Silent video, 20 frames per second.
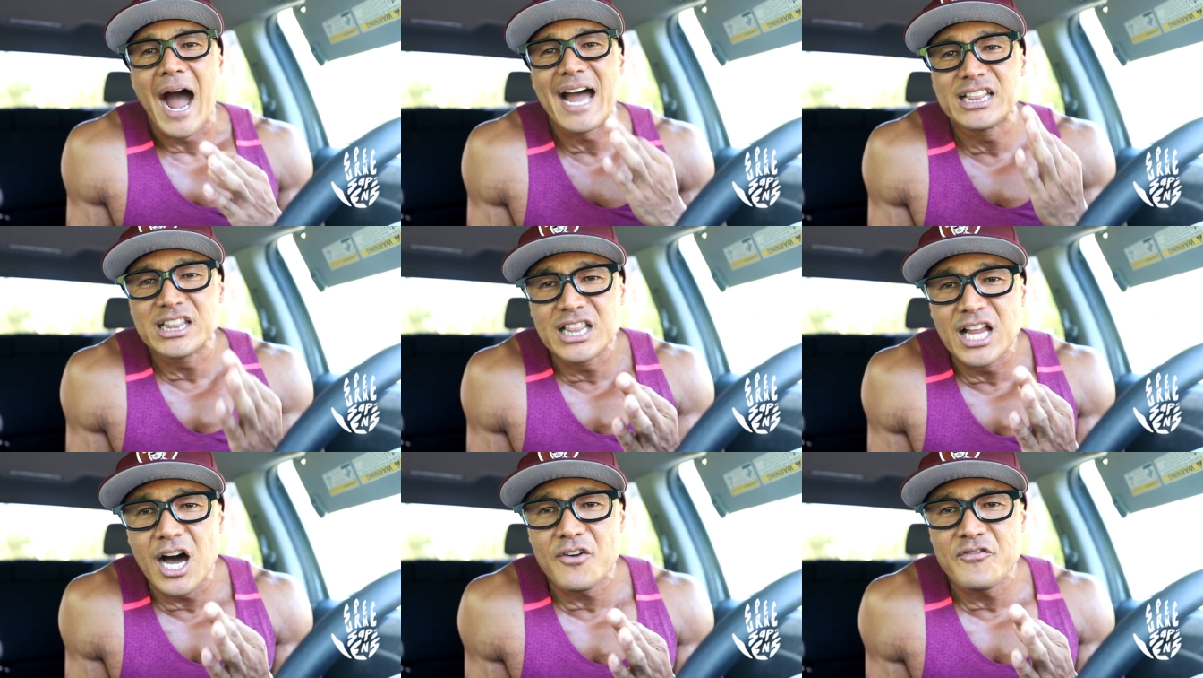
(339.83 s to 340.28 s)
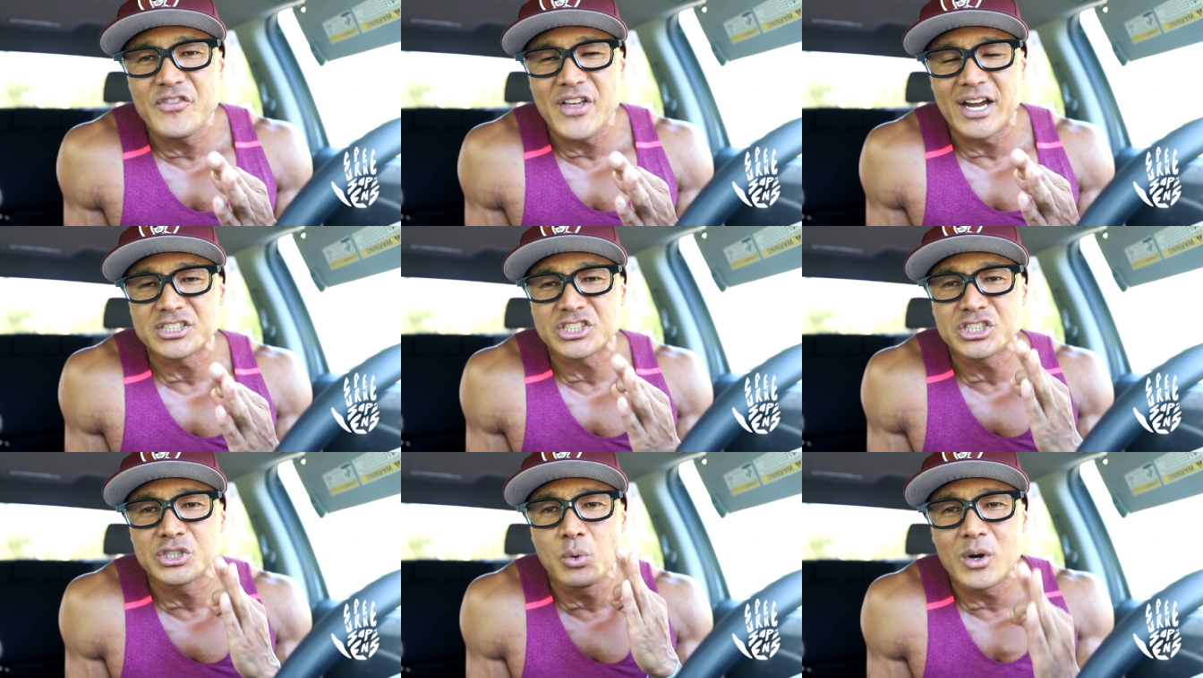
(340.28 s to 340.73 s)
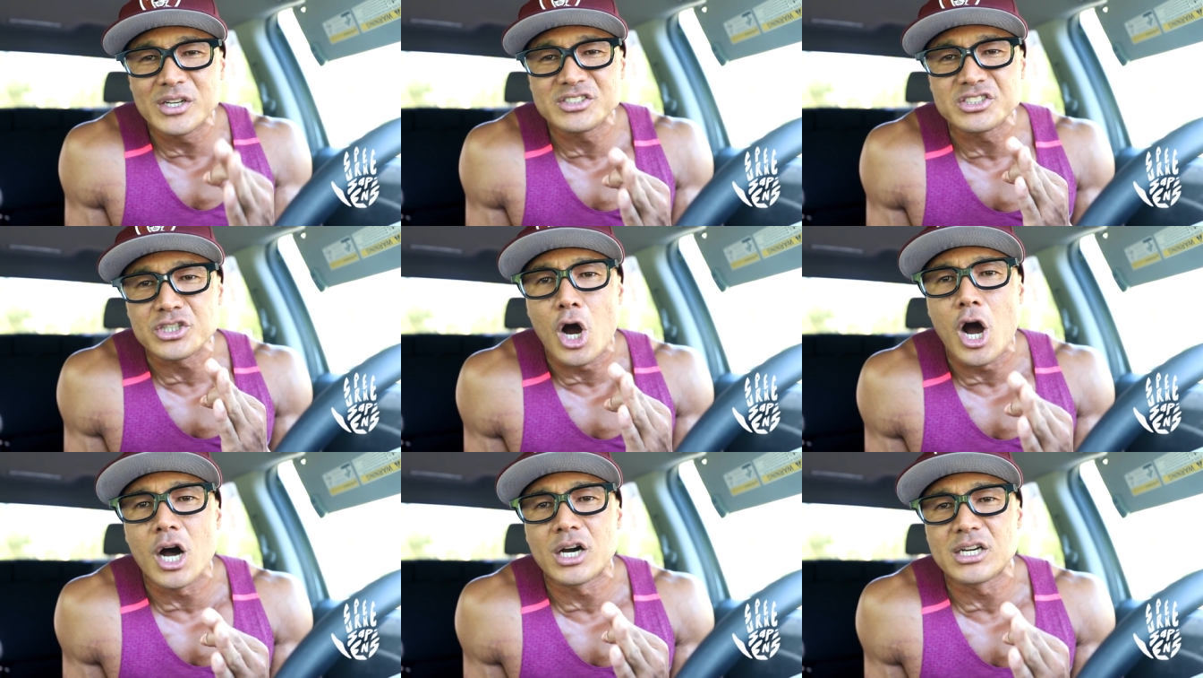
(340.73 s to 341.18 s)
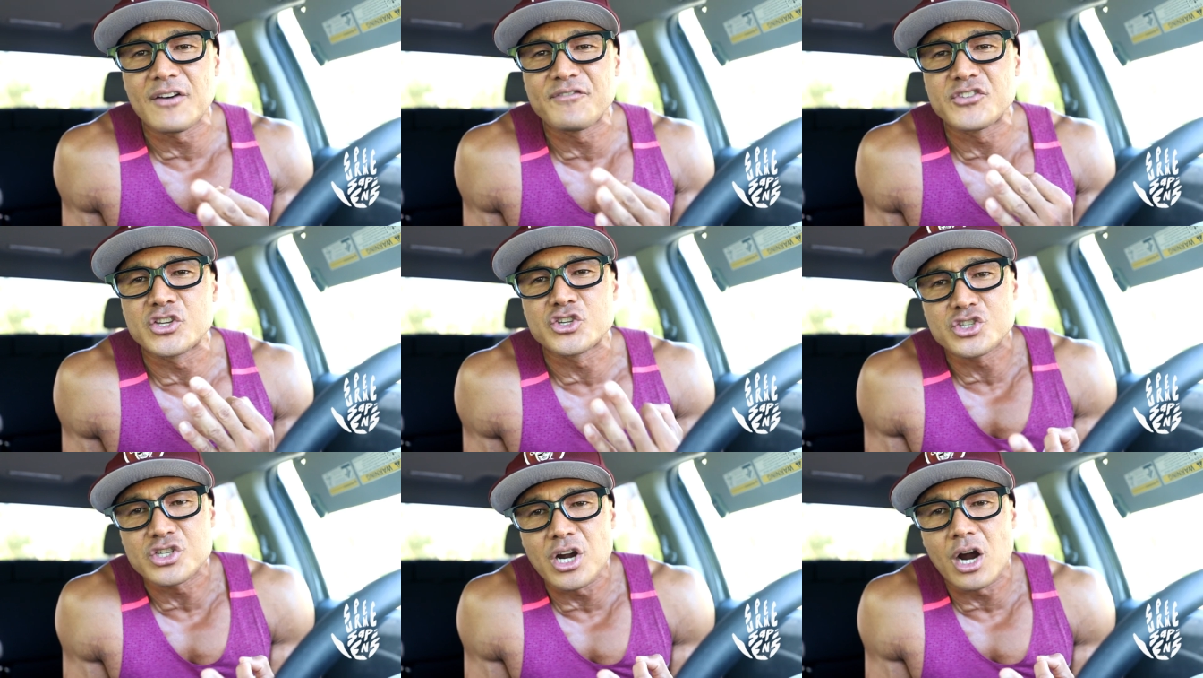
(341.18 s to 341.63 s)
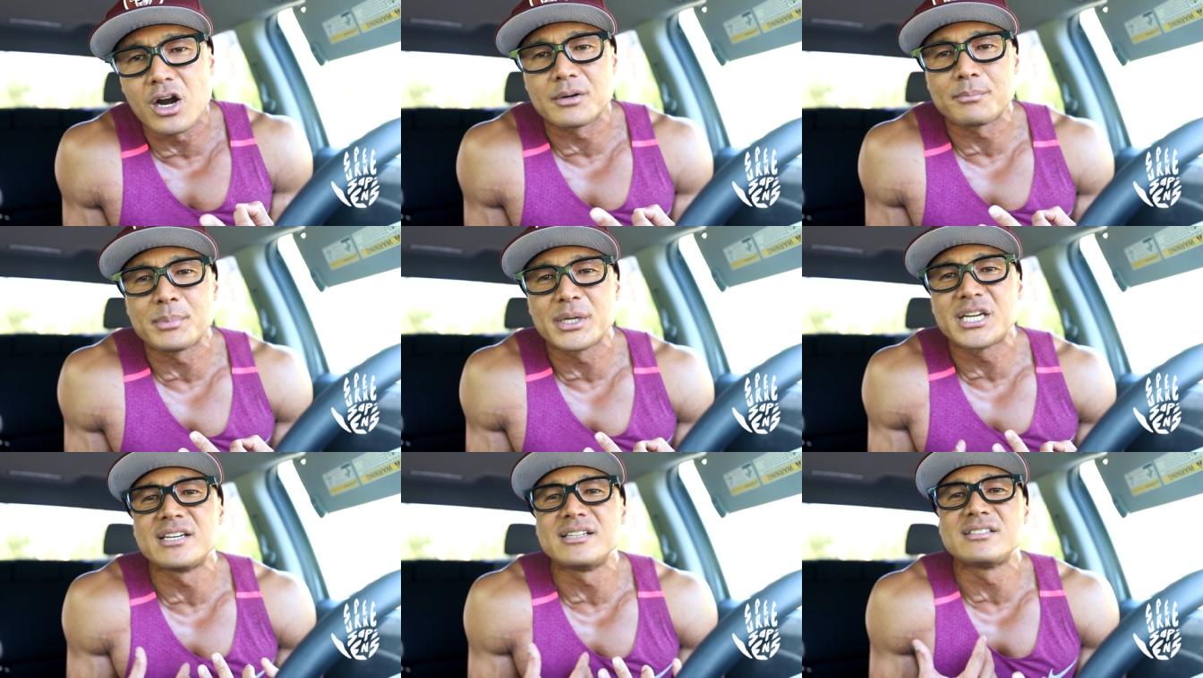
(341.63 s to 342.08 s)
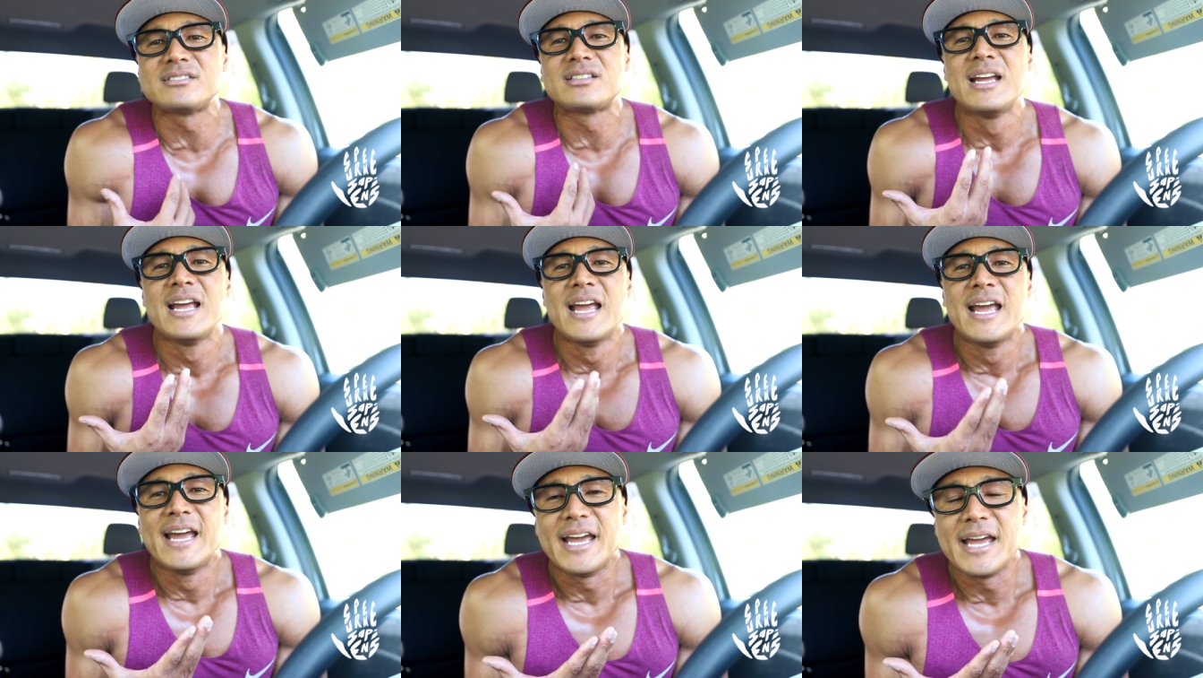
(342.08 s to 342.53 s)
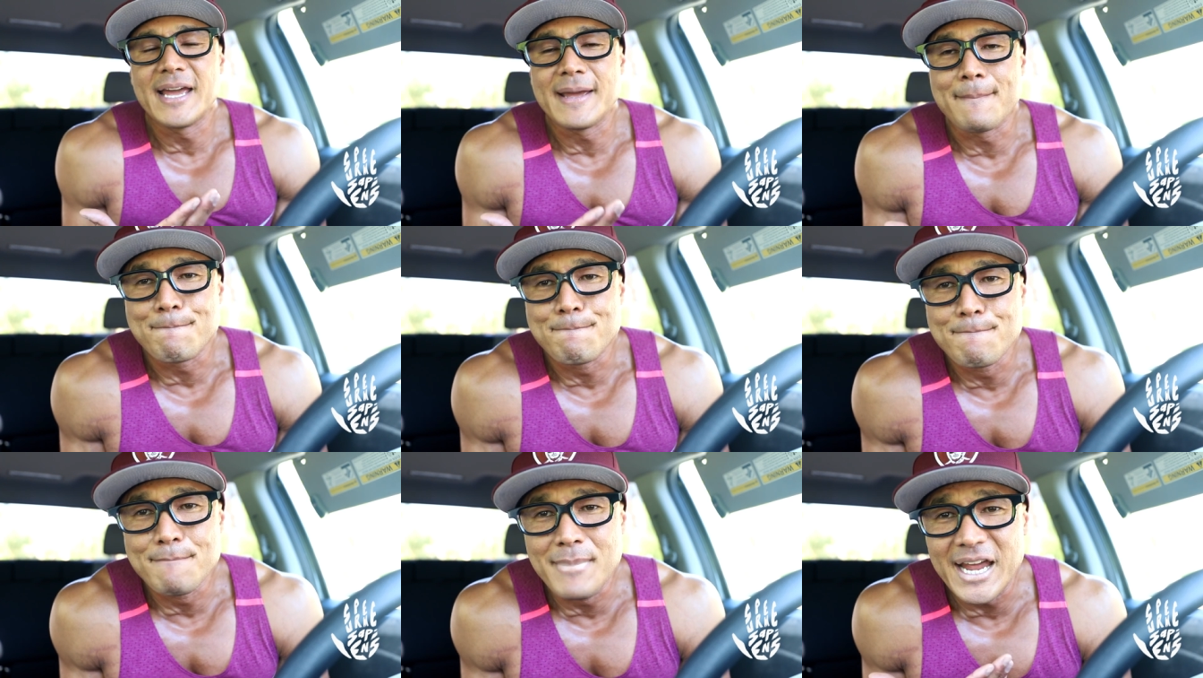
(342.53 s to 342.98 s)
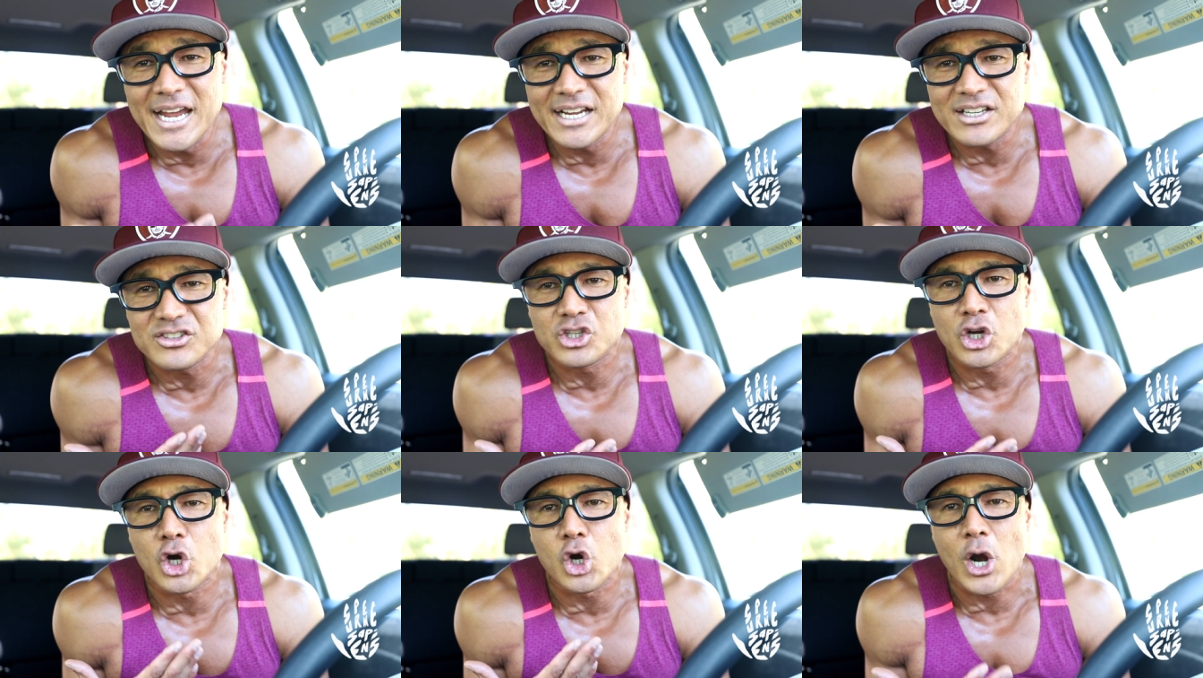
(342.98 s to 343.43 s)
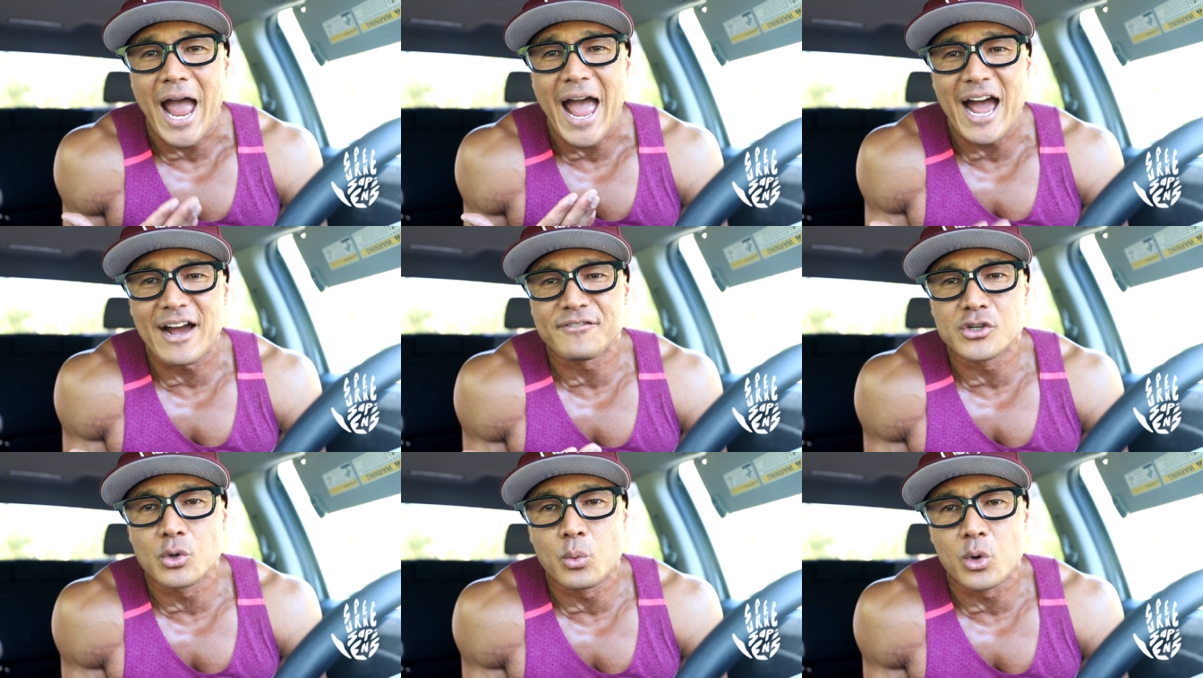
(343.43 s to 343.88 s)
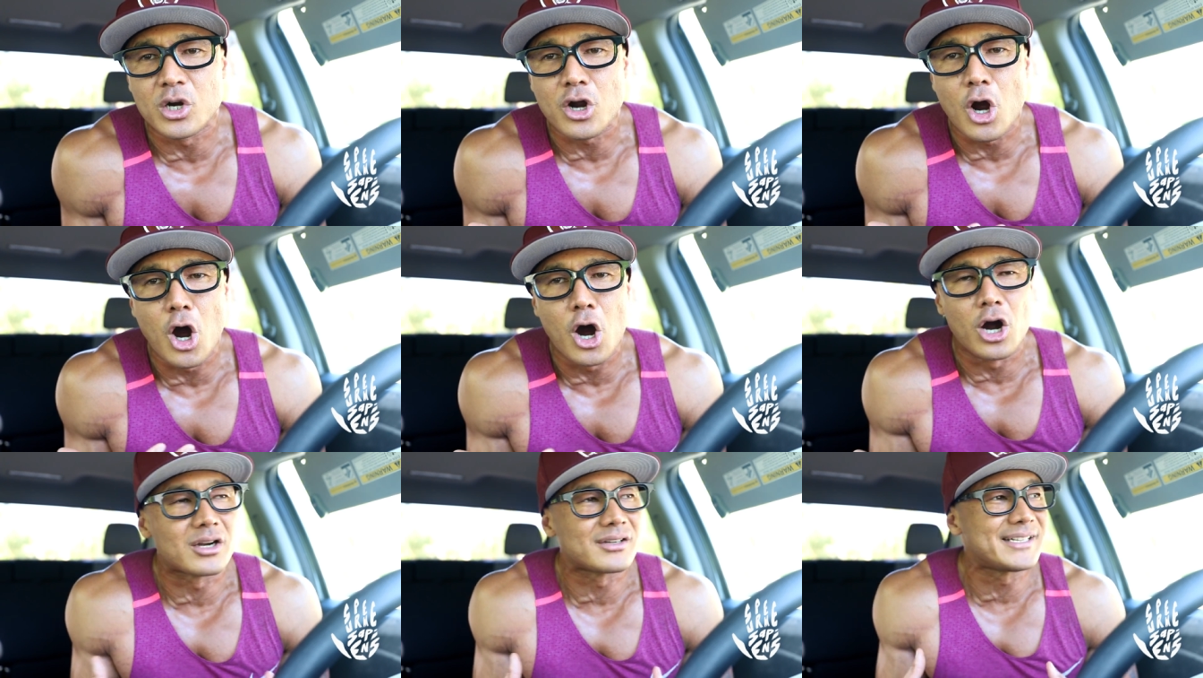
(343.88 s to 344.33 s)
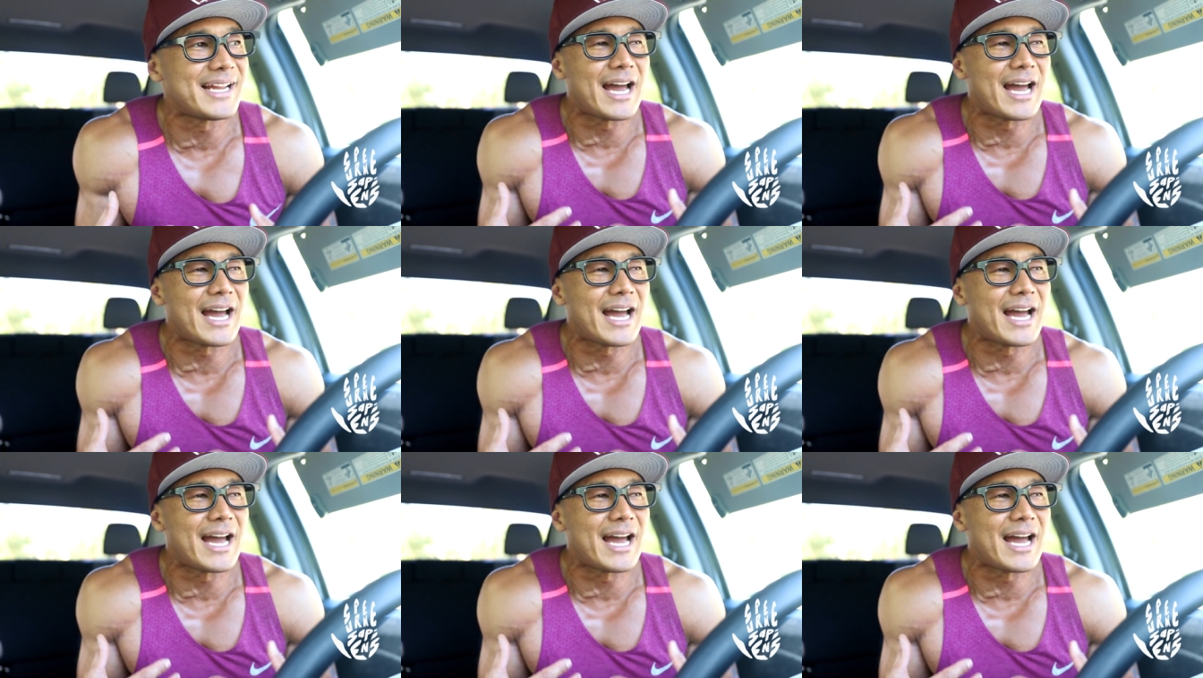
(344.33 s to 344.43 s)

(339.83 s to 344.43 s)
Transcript: I love that she wasn't hot off the start because it makes her have to work hard.